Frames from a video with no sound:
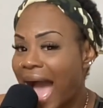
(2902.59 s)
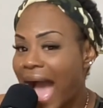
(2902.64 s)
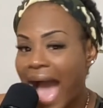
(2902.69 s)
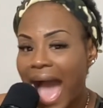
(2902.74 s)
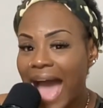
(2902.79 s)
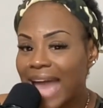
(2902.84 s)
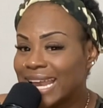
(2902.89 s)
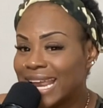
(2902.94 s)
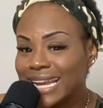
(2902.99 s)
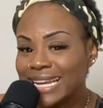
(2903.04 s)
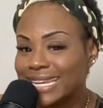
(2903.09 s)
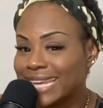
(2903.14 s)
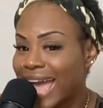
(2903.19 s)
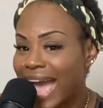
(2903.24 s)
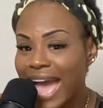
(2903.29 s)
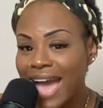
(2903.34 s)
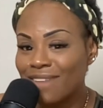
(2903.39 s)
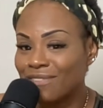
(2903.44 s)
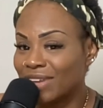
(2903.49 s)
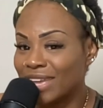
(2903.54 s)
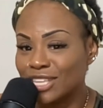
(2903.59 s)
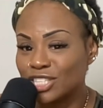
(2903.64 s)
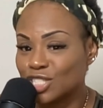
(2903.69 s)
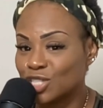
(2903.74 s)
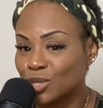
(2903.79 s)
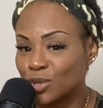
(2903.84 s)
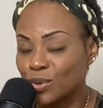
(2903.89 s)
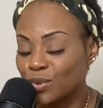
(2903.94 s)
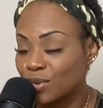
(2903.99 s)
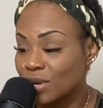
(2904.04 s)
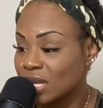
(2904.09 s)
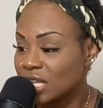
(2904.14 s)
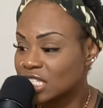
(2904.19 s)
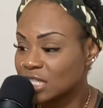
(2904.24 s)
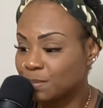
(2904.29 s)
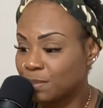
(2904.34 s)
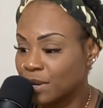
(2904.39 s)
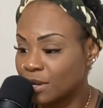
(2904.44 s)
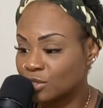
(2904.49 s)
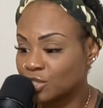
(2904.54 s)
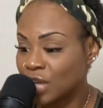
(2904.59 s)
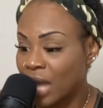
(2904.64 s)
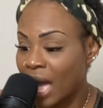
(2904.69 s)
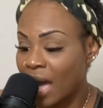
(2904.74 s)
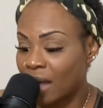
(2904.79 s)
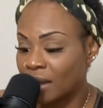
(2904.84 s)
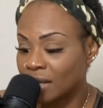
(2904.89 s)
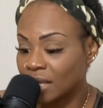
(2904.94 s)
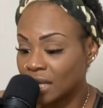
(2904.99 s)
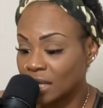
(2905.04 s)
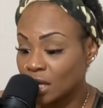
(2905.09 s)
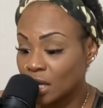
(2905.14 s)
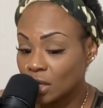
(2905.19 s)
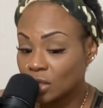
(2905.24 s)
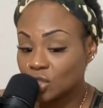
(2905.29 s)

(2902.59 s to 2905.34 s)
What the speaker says: I didn't dive into spirituality